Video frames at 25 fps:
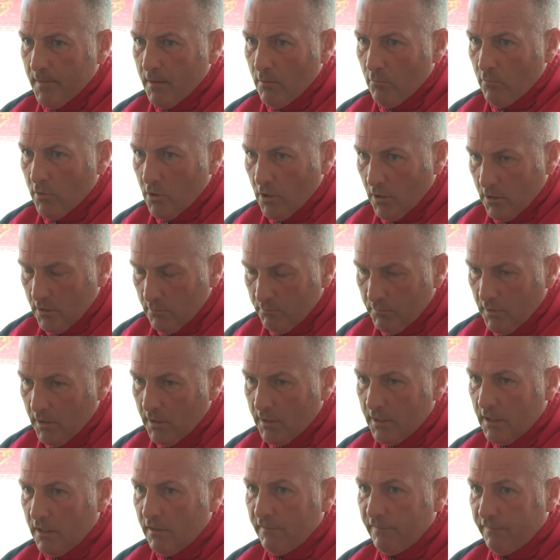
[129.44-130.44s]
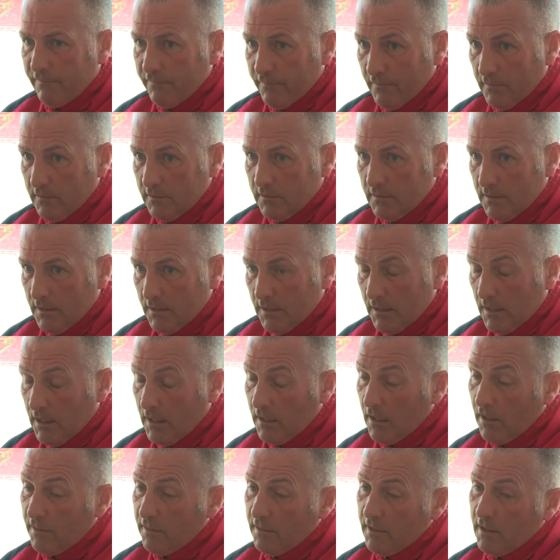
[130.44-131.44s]
We've got the belief,
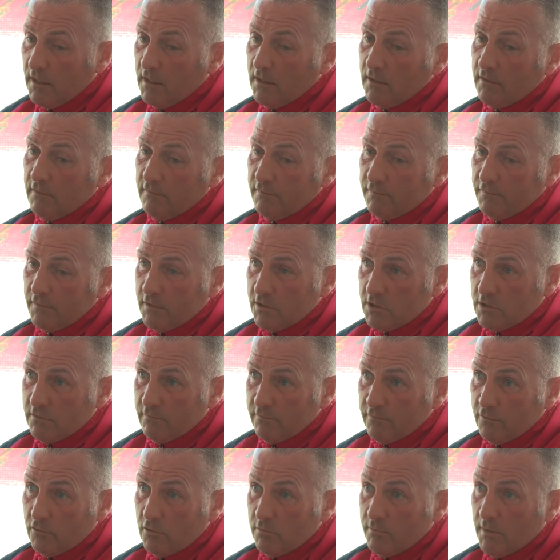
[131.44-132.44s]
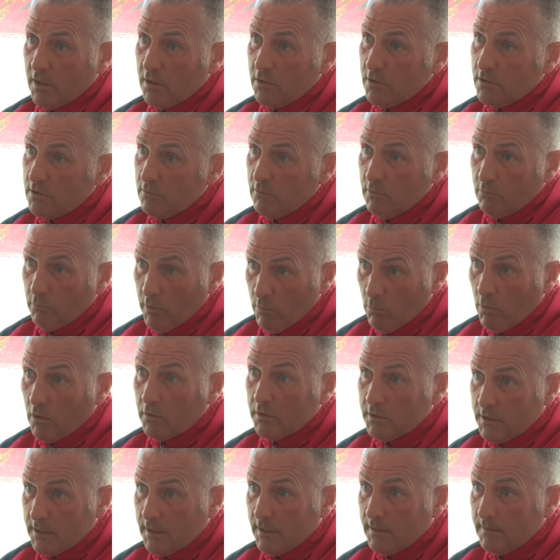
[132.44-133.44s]
and I think first and foremost, we
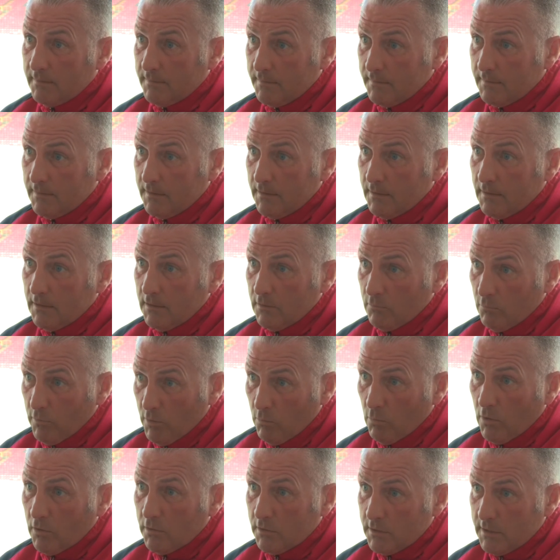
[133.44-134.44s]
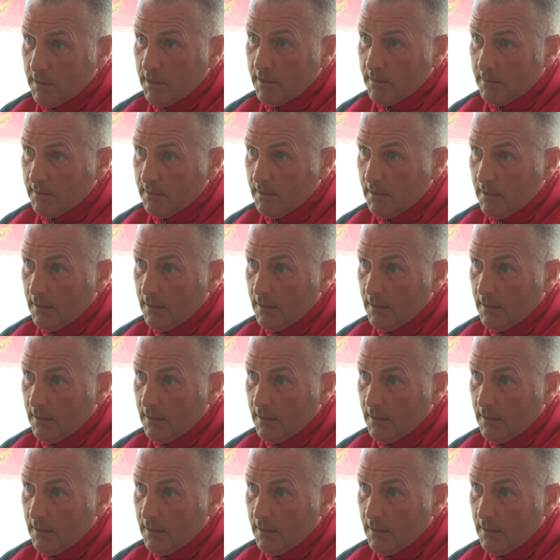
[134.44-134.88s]
want it.